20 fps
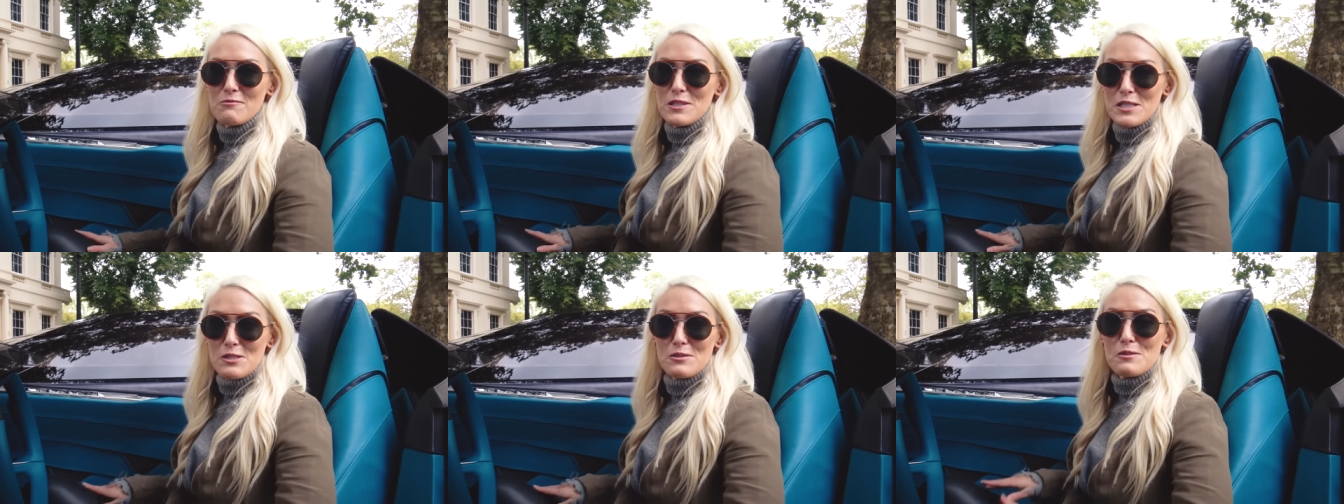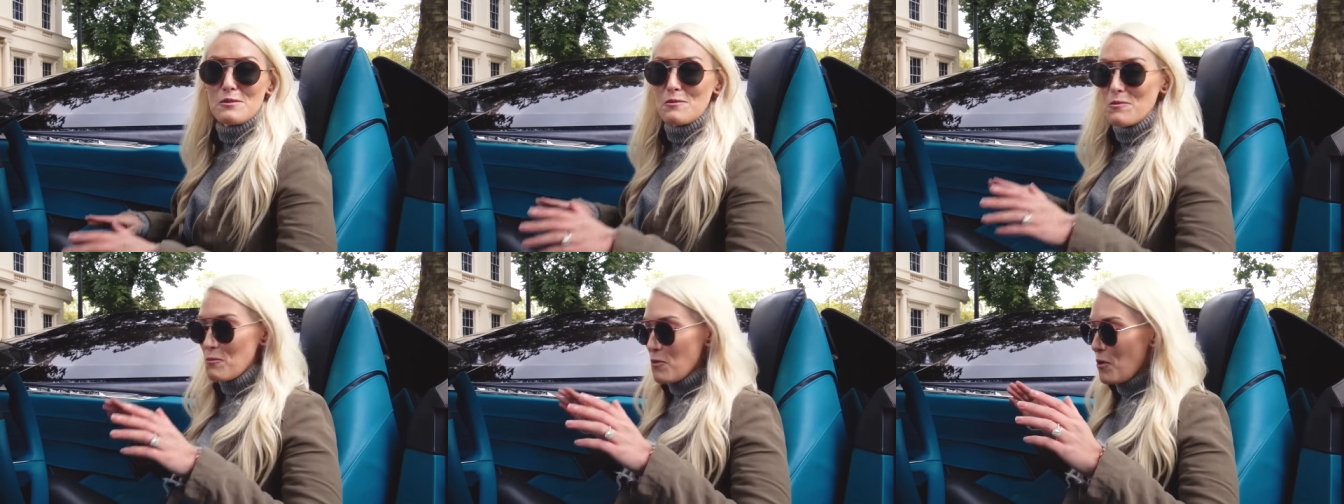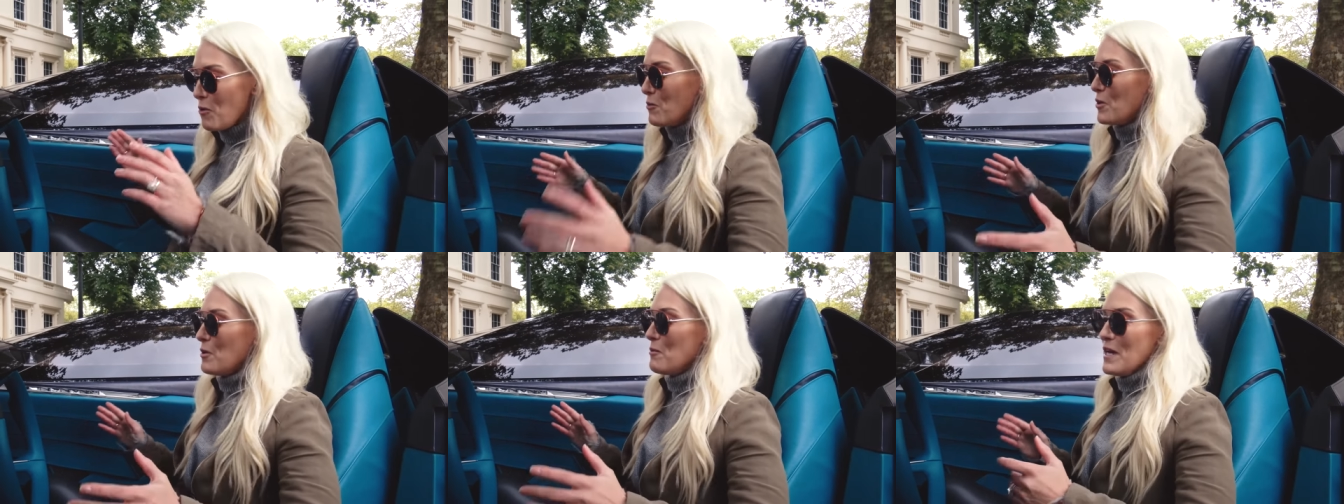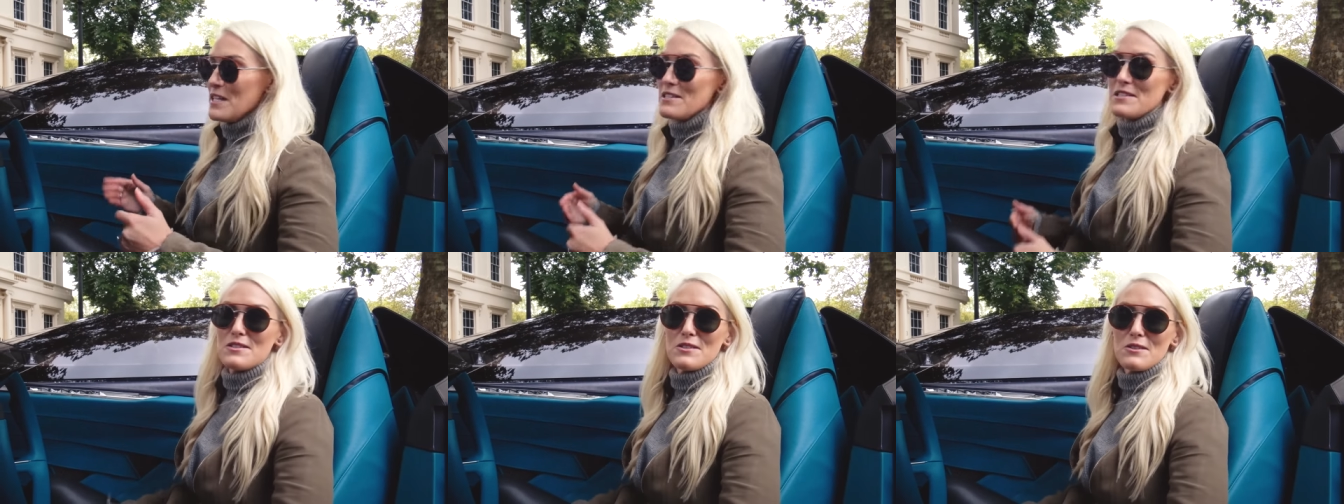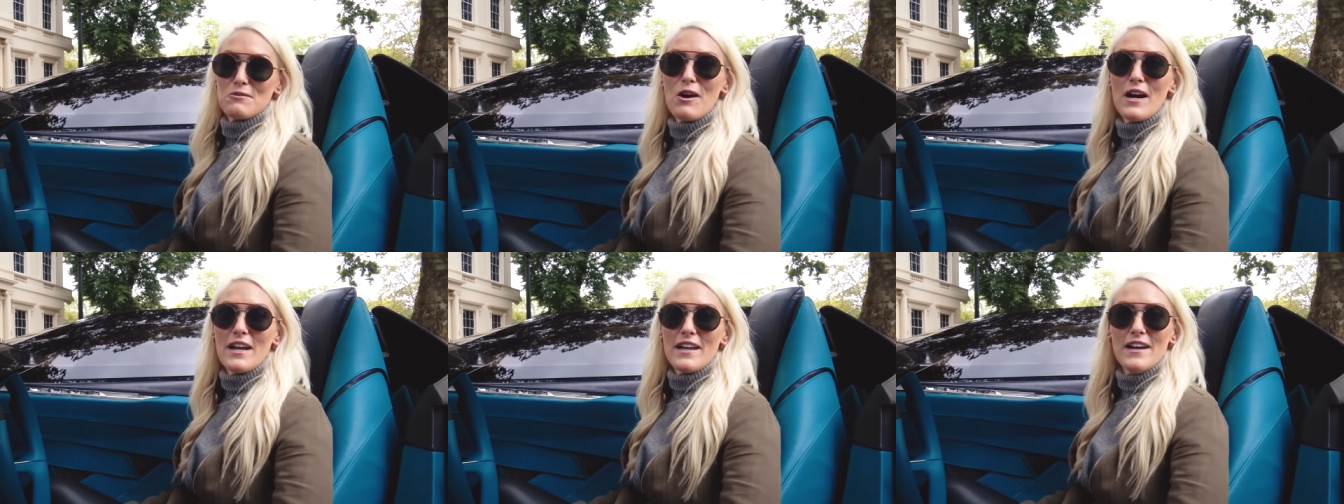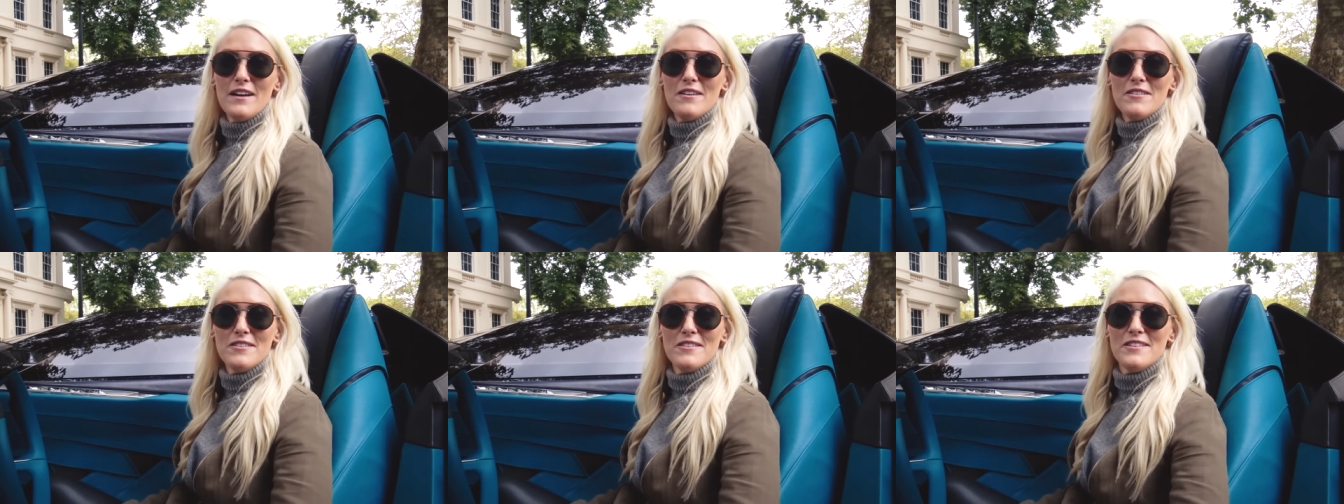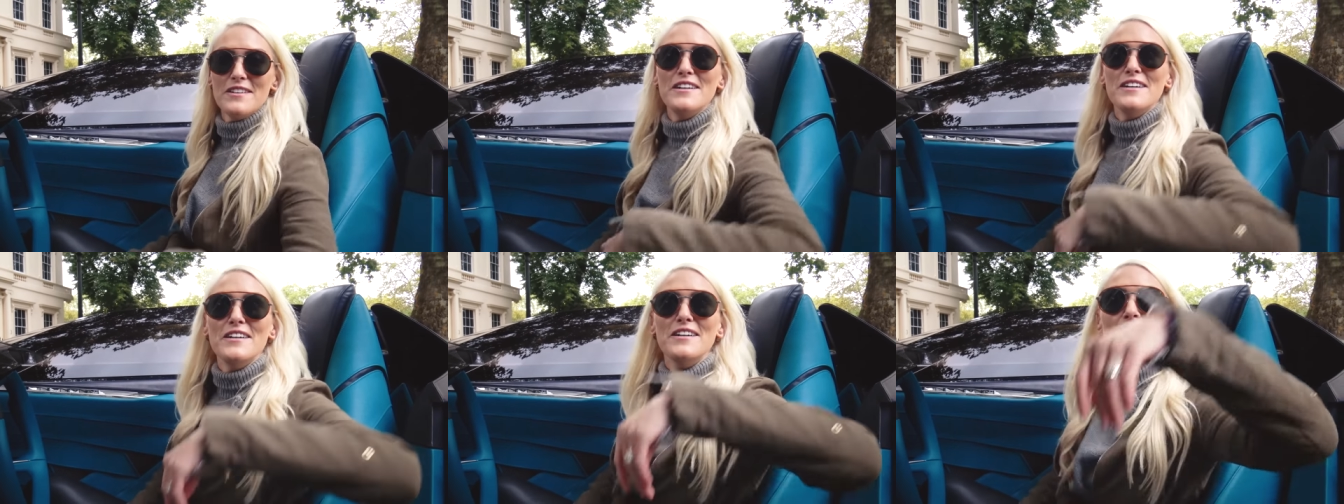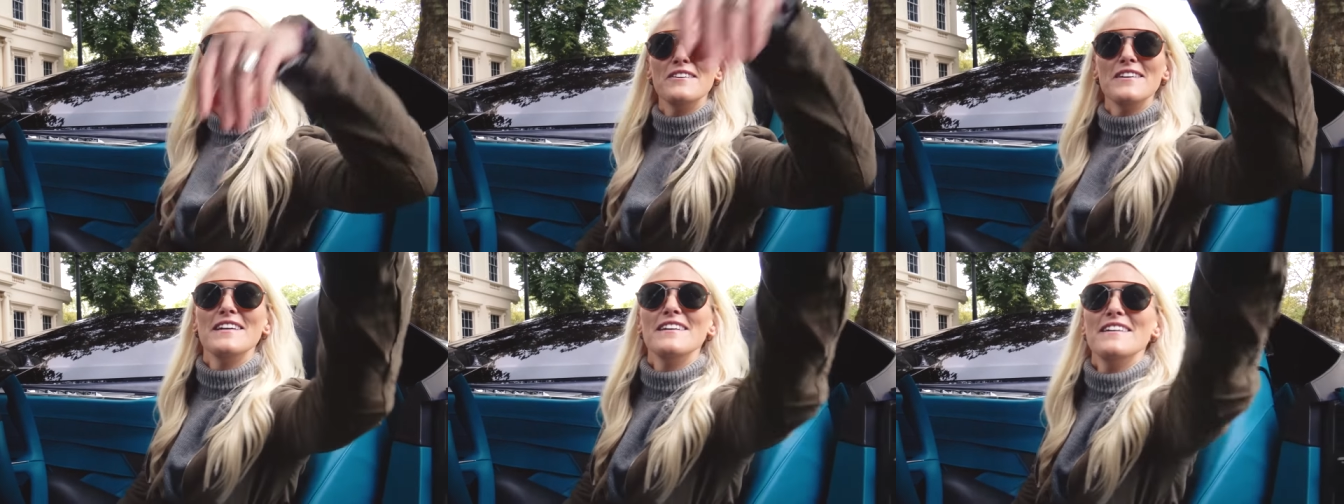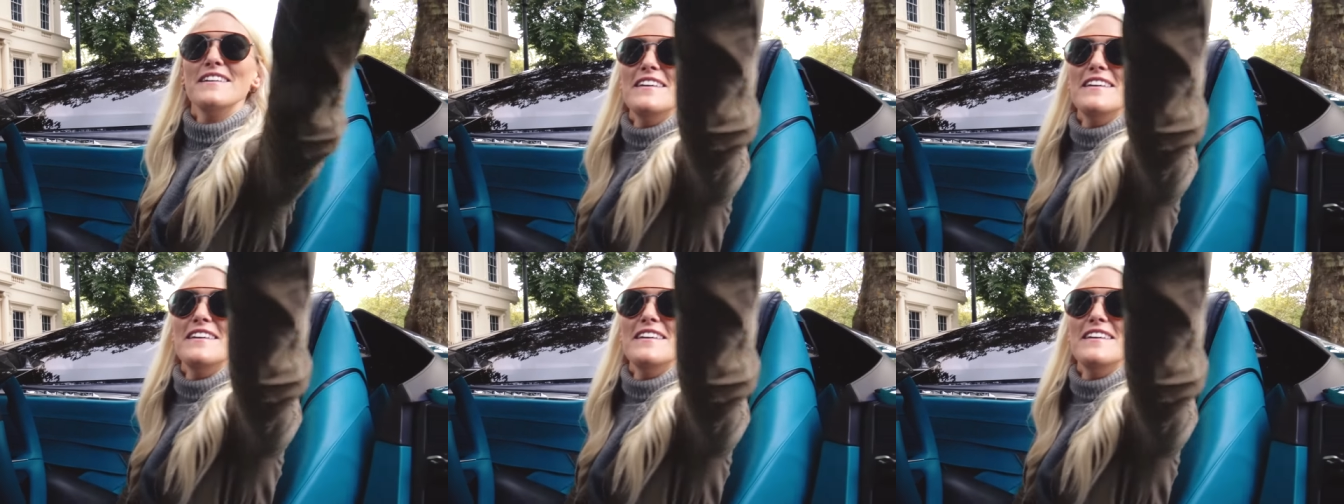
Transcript: which is what we're about to do right now. All right.